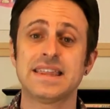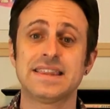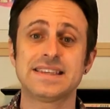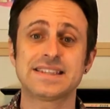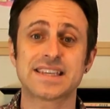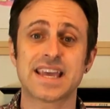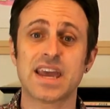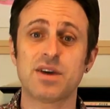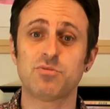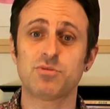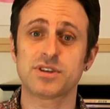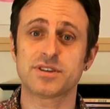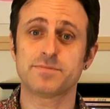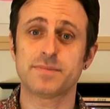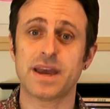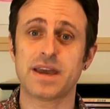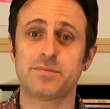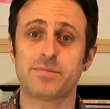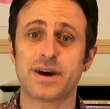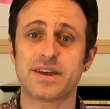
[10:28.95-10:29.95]
This game was
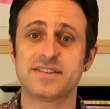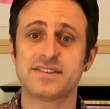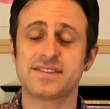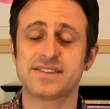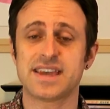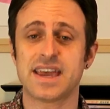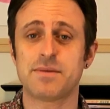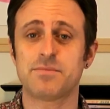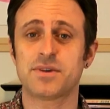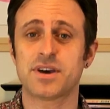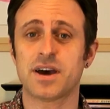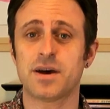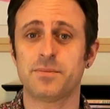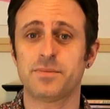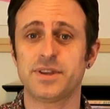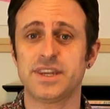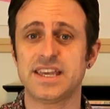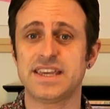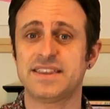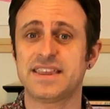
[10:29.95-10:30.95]
made by the same
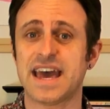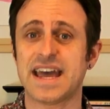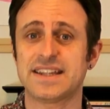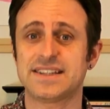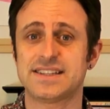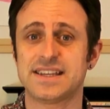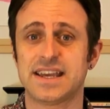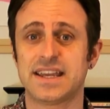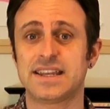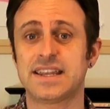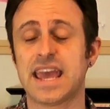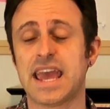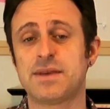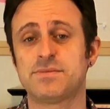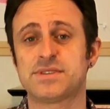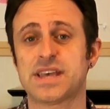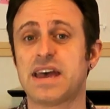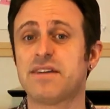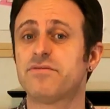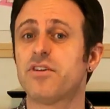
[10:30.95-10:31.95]
company that did
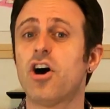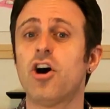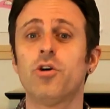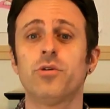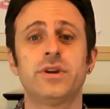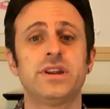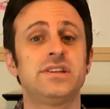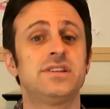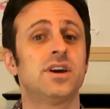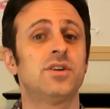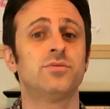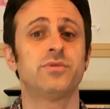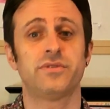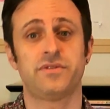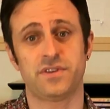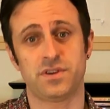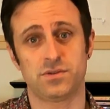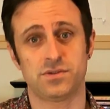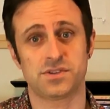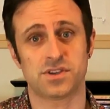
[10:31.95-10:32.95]
games I've already done
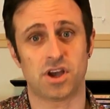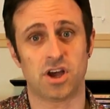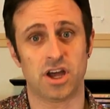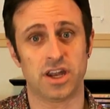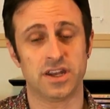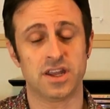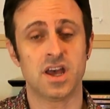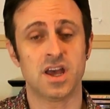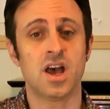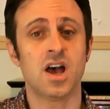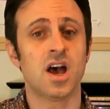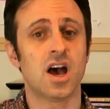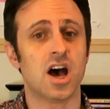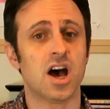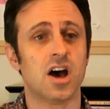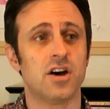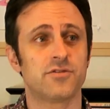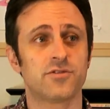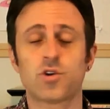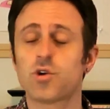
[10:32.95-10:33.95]
reviews on,
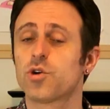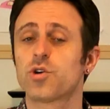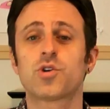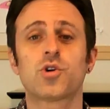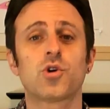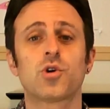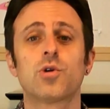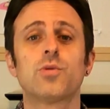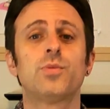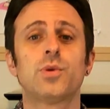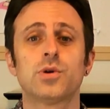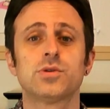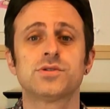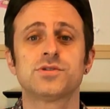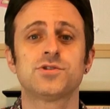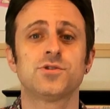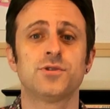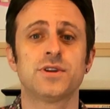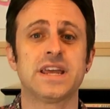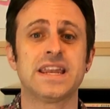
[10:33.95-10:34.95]
of Korokoro
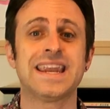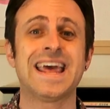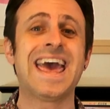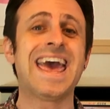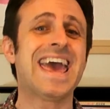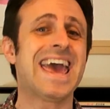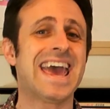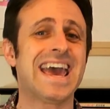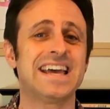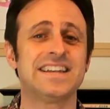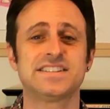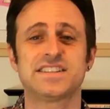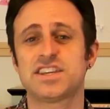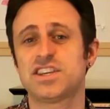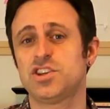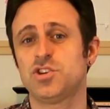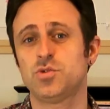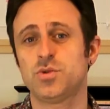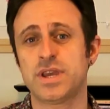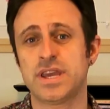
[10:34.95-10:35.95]
Postonin and
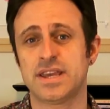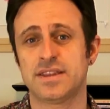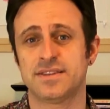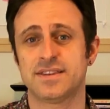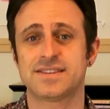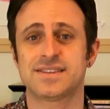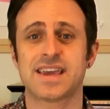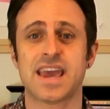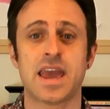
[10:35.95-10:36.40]
Qin.